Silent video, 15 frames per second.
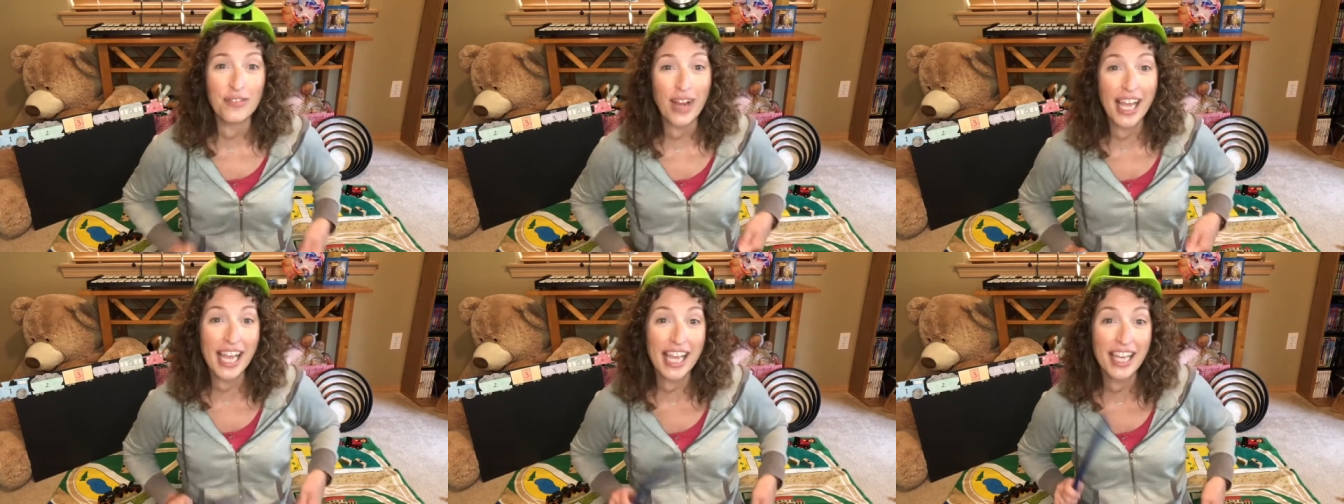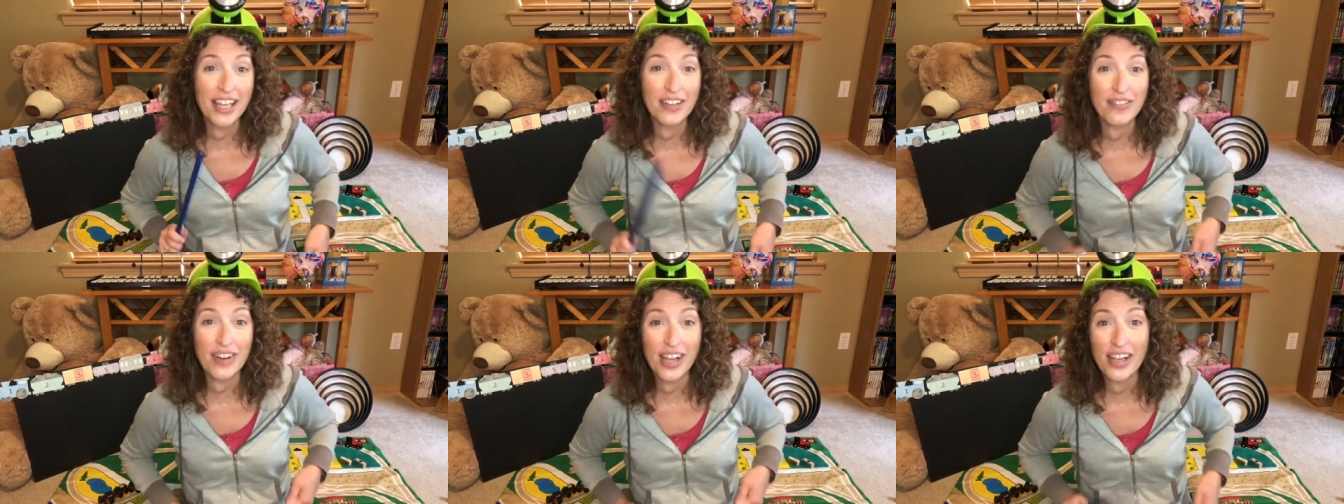
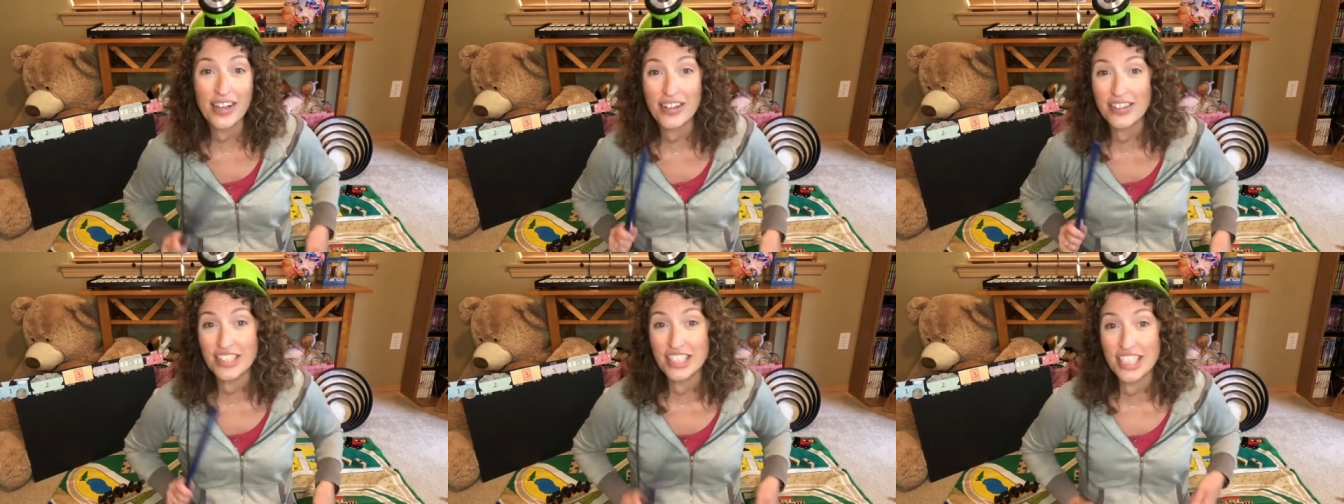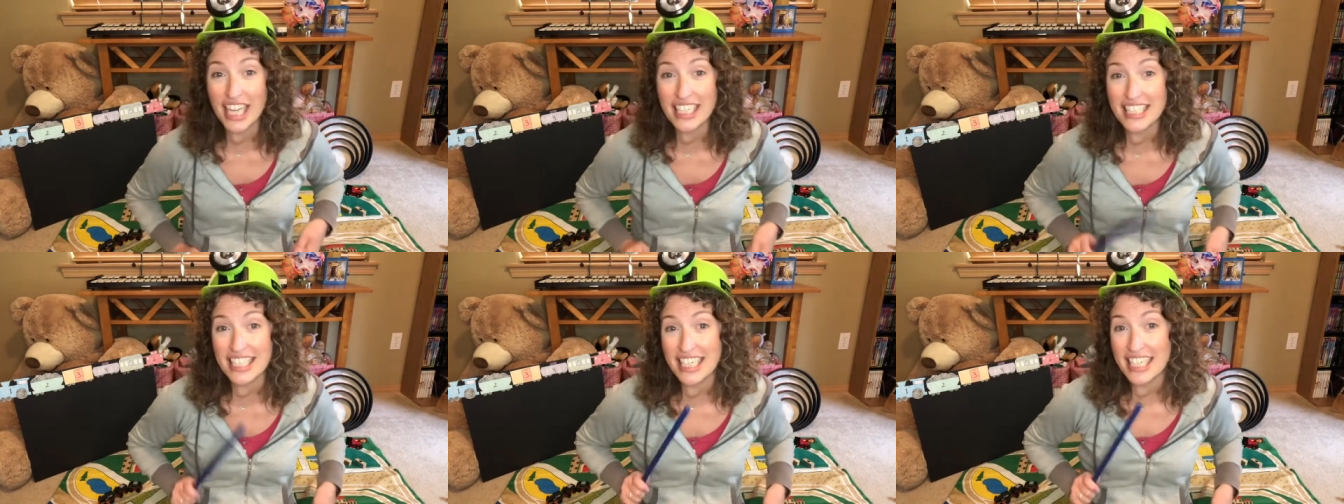railroad,
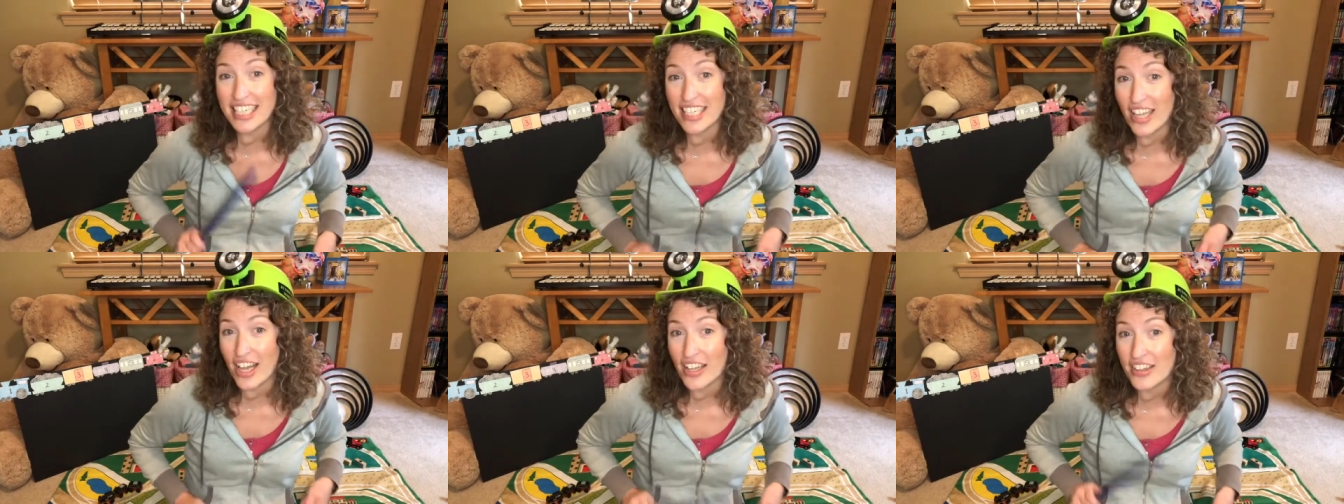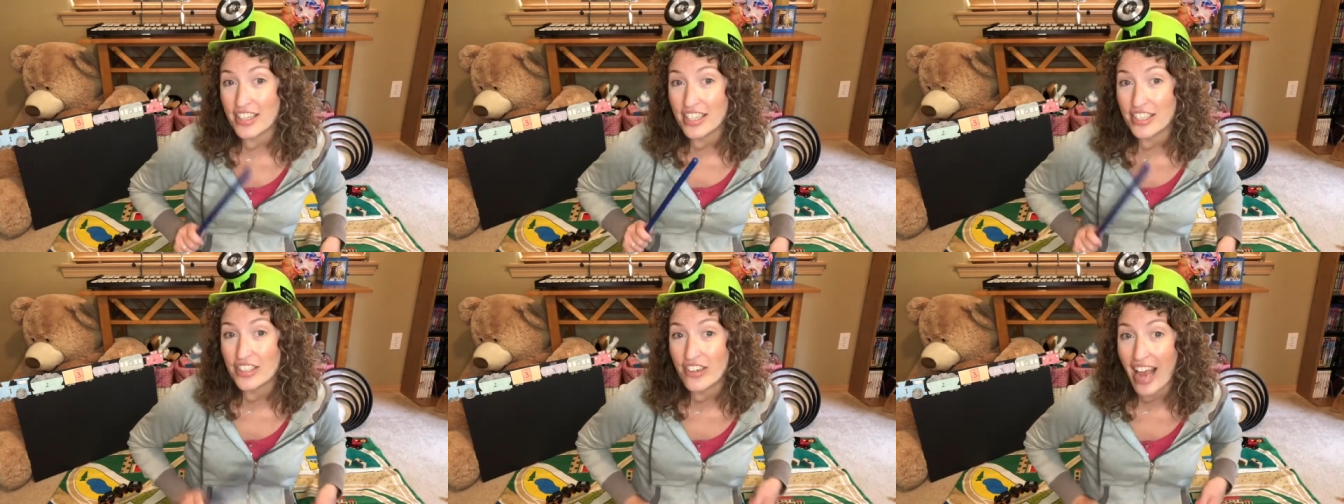shunting on
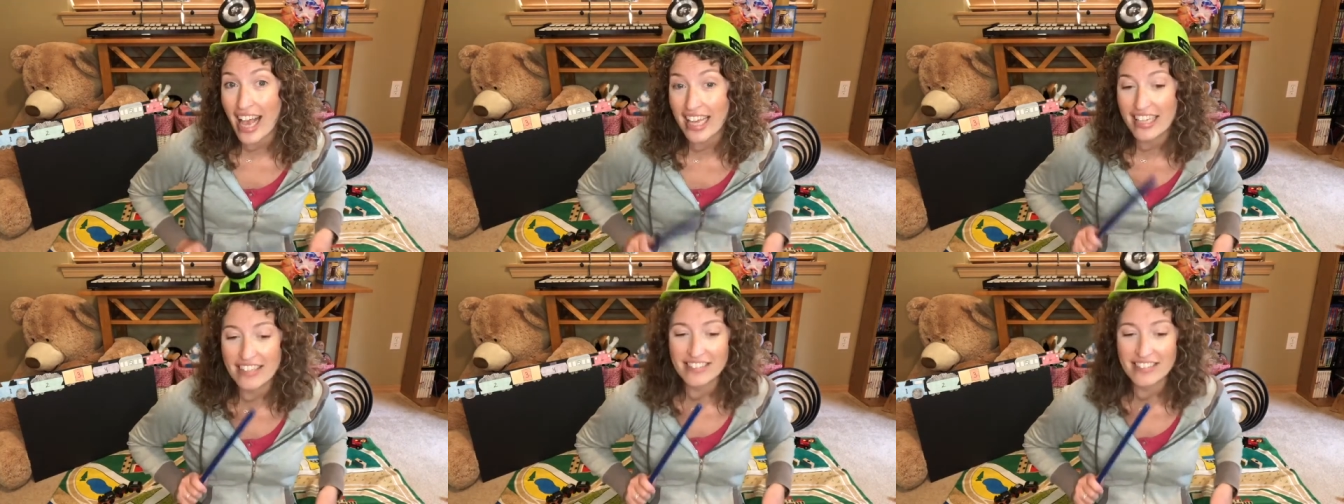the track.